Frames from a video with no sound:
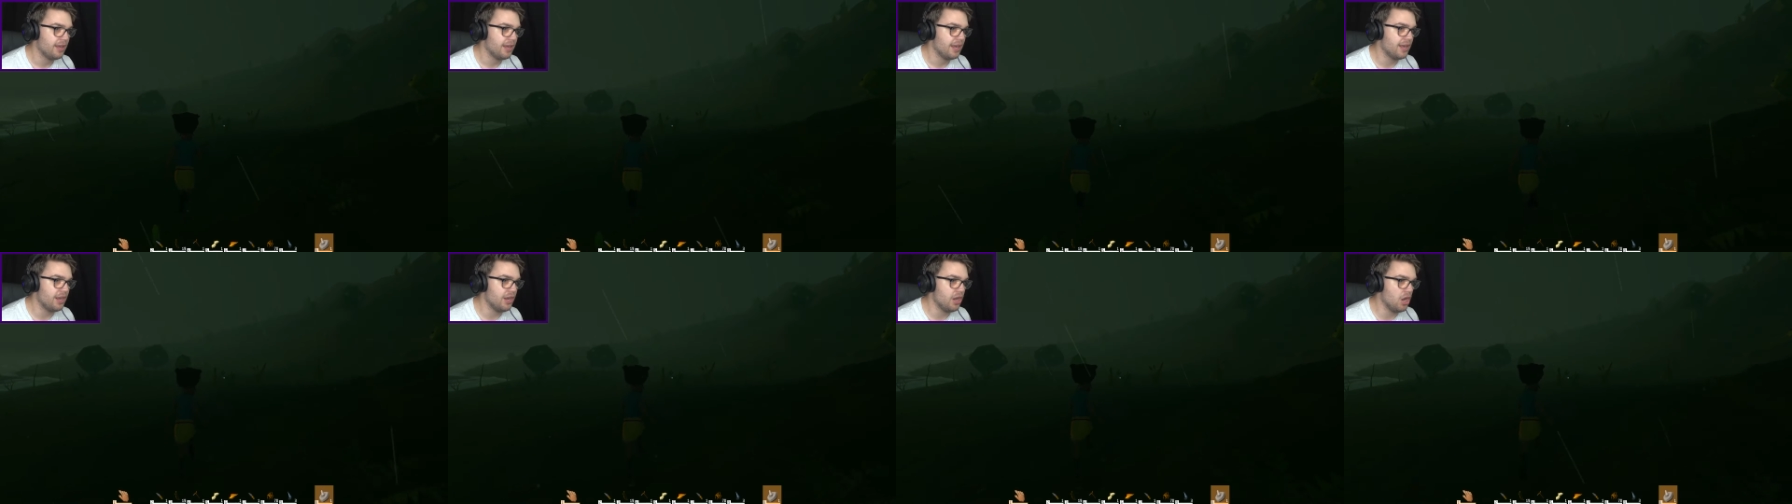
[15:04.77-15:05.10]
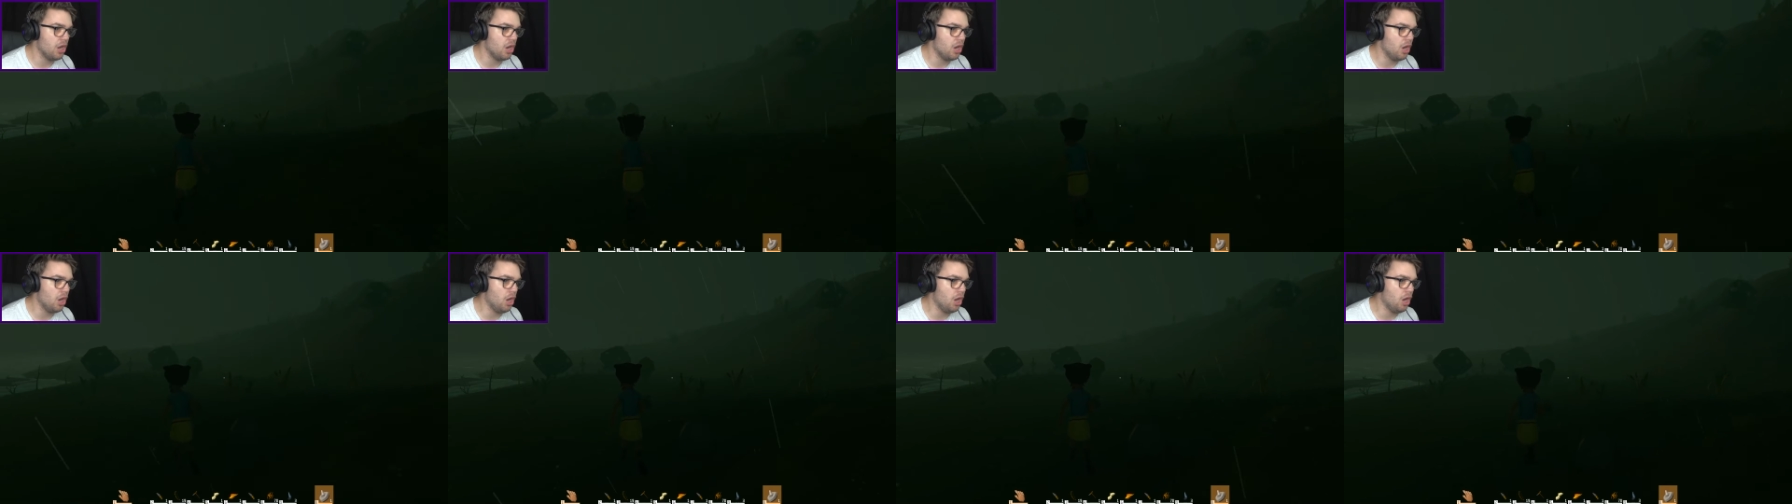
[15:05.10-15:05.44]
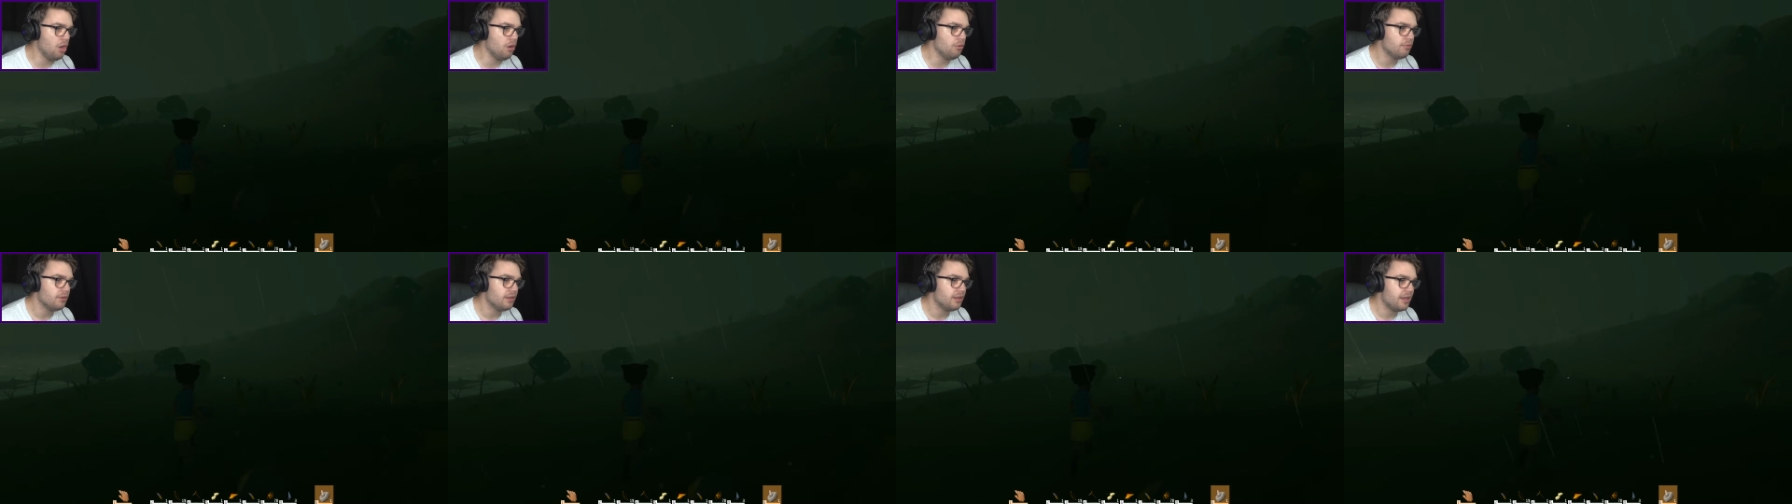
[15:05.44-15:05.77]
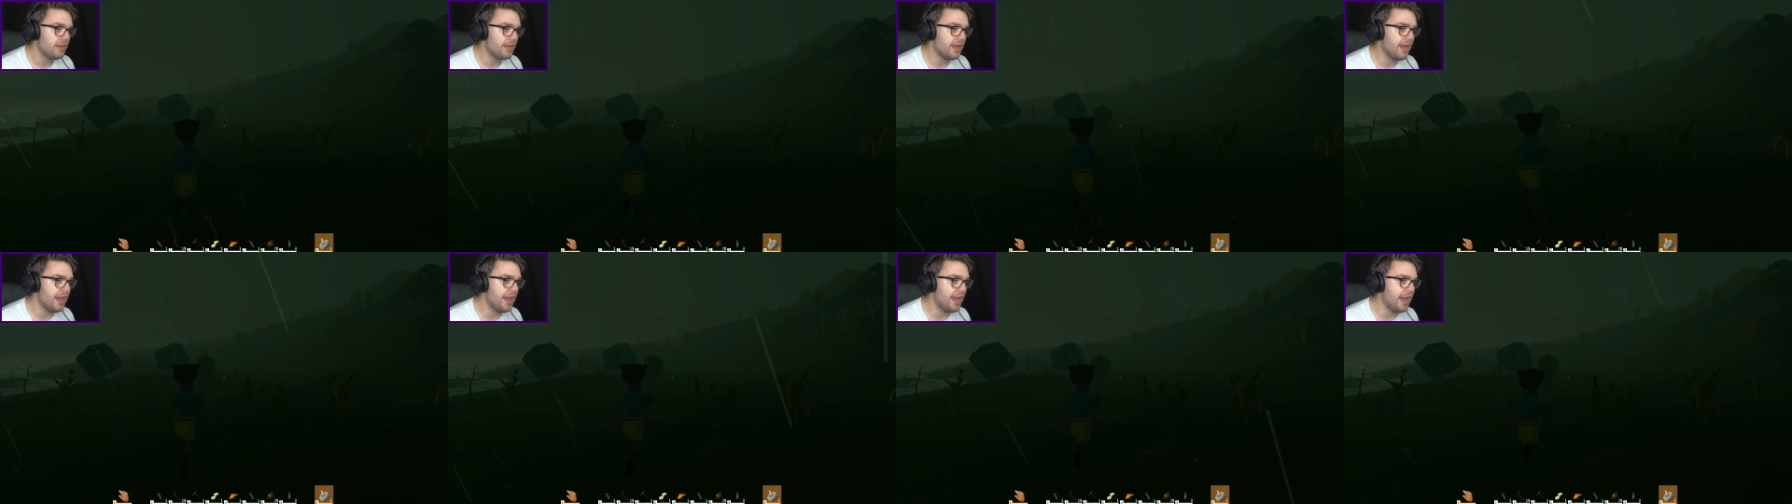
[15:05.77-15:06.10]
Hello?
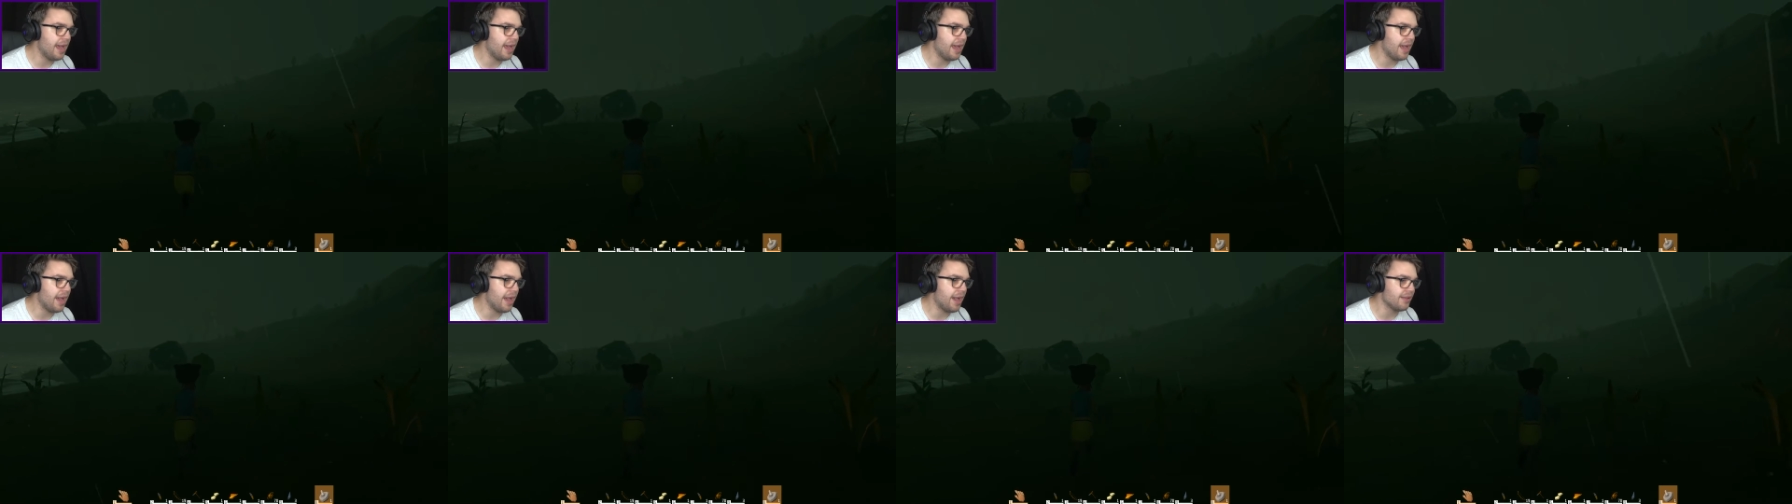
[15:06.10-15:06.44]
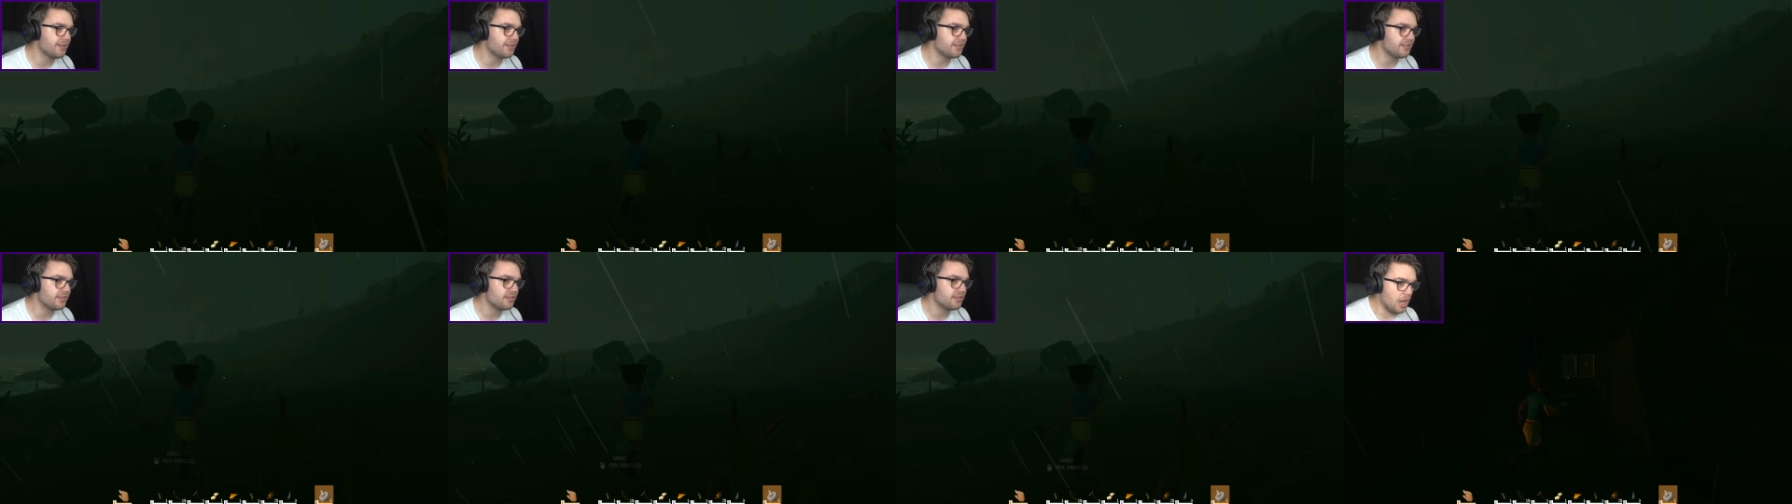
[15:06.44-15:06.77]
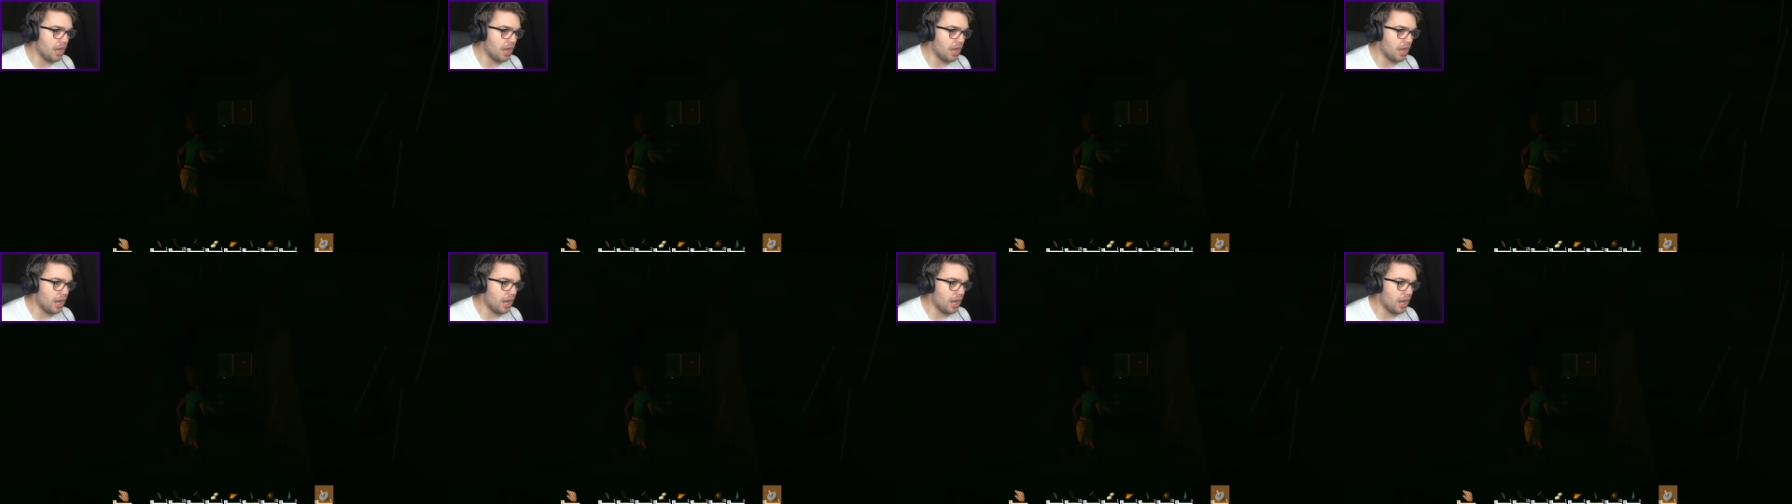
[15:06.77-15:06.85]
House.